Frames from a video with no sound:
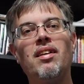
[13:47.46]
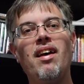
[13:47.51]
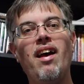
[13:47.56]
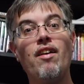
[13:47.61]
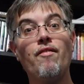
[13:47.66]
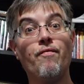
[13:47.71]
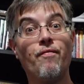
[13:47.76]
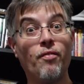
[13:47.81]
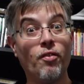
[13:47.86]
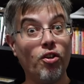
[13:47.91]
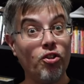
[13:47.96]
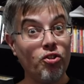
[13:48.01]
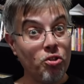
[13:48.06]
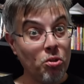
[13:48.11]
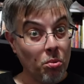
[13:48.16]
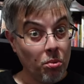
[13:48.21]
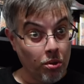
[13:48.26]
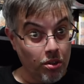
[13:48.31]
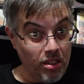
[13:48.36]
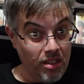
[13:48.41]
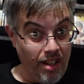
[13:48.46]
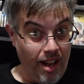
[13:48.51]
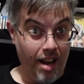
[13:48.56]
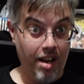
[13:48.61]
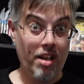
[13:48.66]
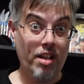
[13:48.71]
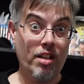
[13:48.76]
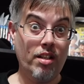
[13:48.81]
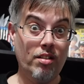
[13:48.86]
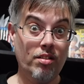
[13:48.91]
and virtual
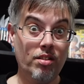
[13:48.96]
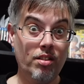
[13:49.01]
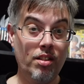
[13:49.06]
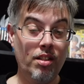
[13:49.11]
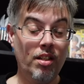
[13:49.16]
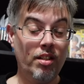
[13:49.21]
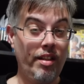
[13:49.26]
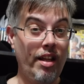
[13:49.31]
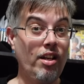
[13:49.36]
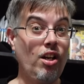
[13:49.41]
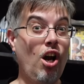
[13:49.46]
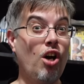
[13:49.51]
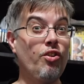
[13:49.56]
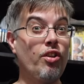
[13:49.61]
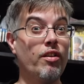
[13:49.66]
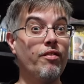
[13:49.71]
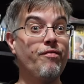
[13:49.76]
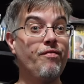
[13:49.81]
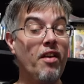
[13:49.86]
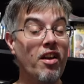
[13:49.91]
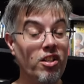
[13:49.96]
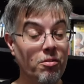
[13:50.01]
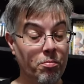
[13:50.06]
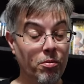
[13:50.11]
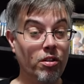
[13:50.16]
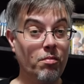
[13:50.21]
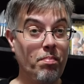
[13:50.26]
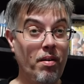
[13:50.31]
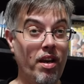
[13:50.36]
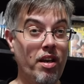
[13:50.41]
signings, like on their
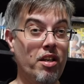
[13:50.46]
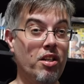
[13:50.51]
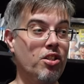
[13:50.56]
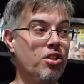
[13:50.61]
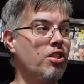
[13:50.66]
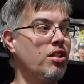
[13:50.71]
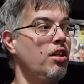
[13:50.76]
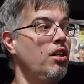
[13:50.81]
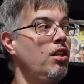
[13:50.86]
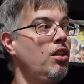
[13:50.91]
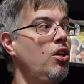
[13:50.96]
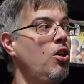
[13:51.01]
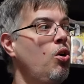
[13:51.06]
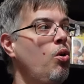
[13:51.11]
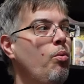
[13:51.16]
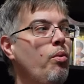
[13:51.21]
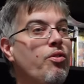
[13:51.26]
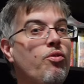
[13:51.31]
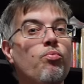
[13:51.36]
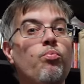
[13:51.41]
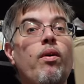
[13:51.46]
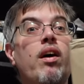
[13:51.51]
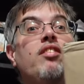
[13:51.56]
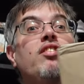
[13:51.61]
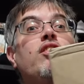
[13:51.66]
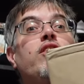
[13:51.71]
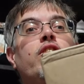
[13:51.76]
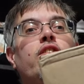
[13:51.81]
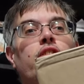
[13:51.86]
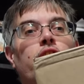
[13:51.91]
Facebook page, with
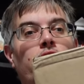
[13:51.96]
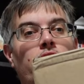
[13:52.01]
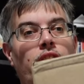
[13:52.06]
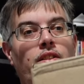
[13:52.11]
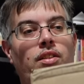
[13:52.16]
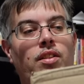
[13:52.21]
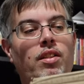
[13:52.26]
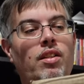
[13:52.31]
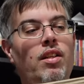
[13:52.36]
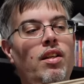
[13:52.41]
wrestlers.